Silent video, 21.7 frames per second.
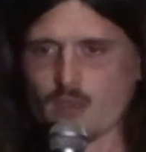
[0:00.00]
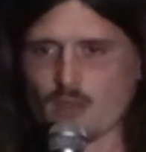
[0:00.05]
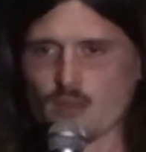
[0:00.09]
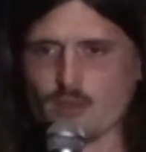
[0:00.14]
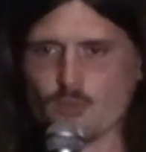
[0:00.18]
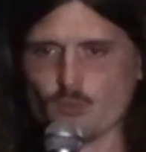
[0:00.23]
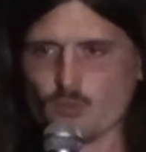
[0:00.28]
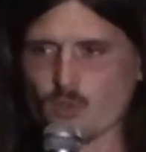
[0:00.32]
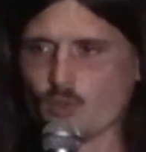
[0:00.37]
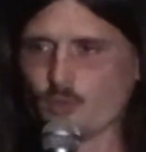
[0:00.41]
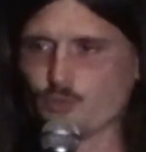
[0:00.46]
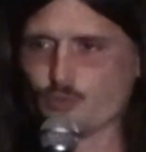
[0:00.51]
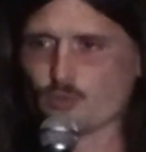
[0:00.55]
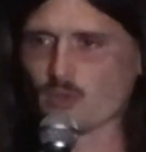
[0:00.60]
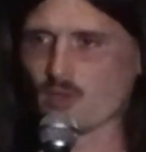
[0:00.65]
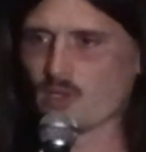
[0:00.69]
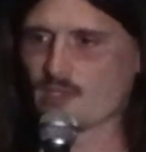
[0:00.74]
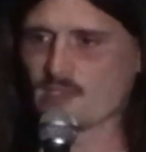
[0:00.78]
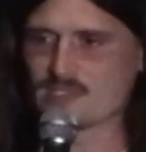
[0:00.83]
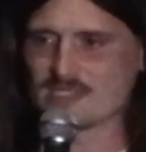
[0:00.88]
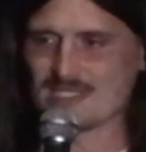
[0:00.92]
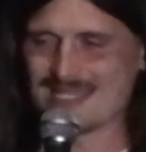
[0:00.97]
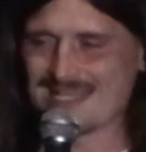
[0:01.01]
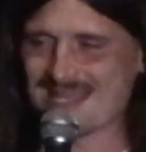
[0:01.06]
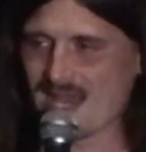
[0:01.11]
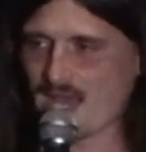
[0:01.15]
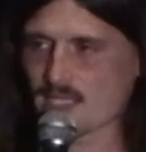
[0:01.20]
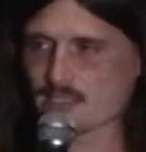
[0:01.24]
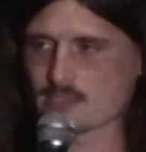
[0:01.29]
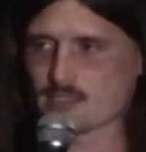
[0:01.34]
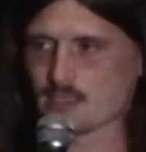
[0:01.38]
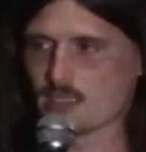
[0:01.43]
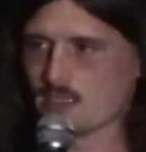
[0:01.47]
The road you're on is
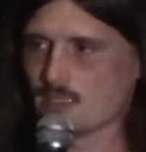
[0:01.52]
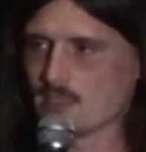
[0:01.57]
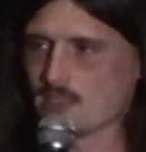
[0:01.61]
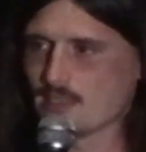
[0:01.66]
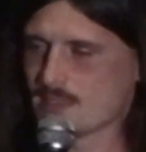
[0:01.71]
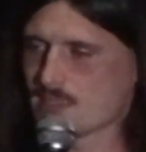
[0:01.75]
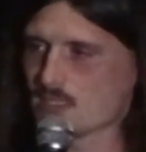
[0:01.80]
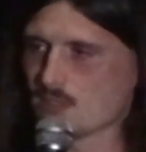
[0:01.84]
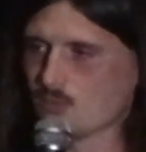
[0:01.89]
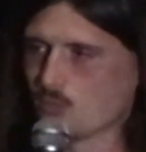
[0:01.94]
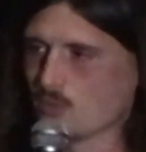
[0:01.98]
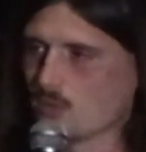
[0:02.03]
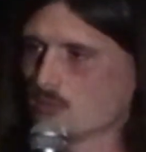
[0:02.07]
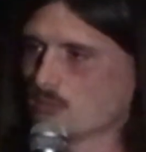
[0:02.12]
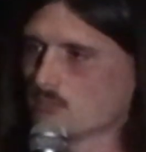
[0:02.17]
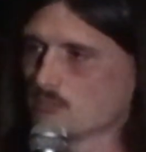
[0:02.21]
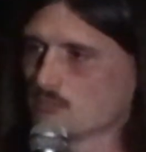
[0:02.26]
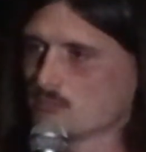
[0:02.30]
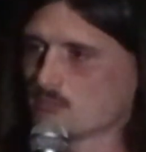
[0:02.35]
not an easy one,